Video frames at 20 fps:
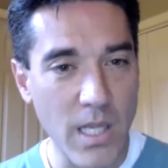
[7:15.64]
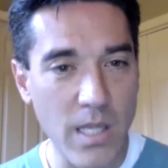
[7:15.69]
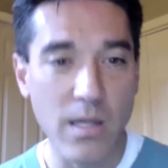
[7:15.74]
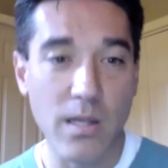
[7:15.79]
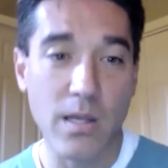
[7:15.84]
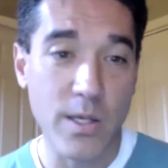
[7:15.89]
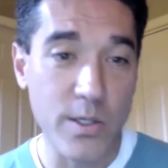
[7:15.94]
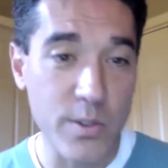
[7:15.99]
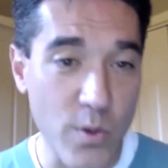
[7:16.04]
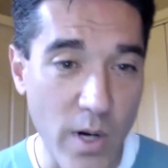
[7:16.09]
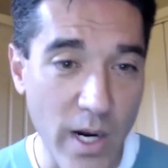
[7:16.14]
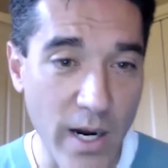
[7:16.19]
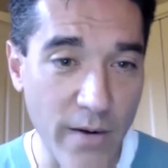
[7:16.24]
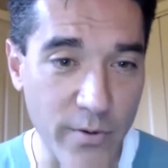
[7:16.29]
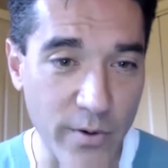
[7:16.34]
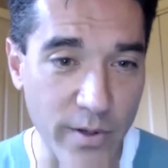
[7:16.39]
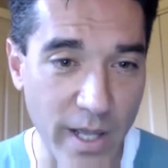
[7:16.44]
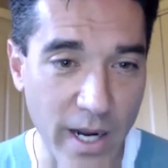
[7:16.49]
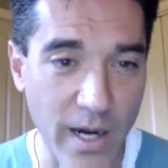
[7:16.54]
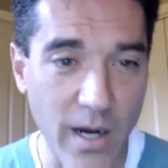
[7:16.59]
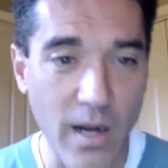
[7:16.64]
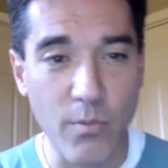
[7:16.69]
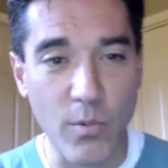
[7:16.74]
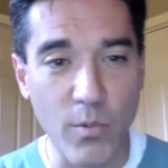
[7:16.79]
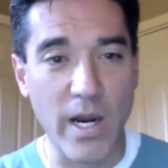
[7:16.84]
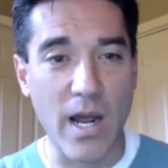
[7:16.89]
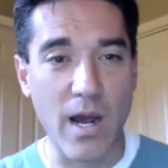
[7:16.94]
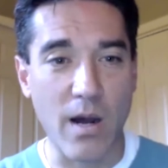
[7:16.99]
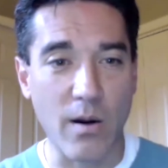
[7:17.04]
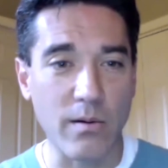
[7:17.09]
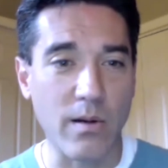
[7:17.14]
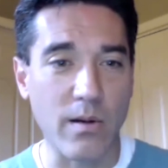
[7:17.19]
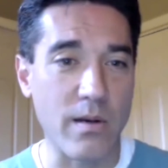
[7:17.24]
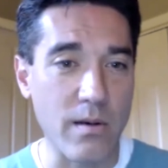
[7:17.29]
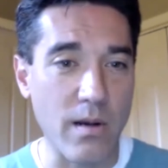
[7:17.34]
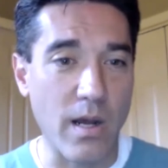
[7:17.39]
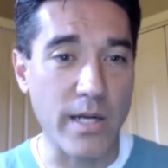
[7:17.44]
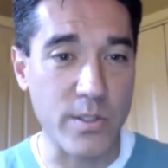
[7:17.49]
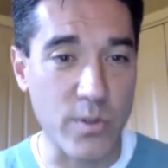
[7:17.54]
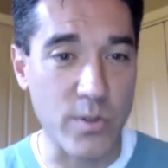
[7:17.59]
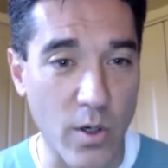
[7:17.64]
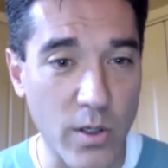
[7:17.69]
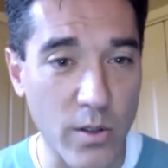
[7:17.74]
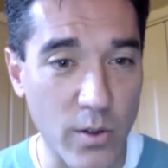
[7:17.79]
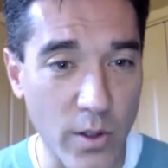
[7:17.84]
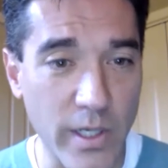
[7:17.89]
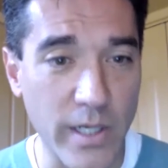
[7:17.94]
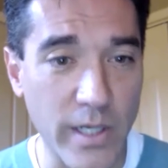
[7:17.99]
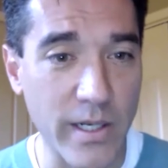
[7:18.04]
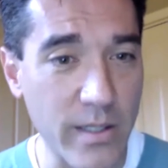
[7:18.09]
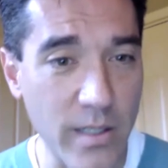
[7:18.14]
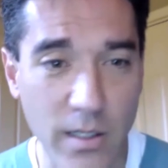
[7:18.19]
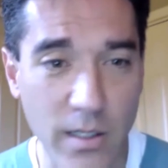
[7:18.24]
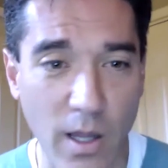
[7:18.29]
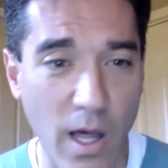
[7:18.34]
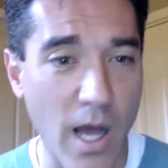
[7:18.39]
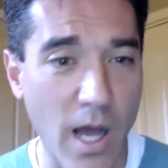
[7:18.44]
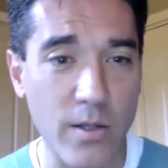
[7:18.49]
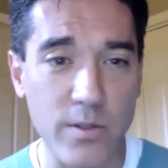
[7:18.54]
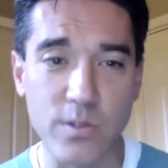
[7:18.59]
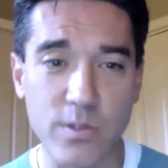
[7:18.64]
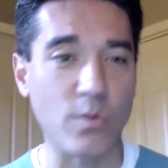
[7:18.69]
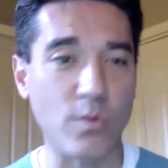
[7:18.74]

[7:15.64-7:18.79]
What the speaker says: So after that, I went out and I started looking at the clouds,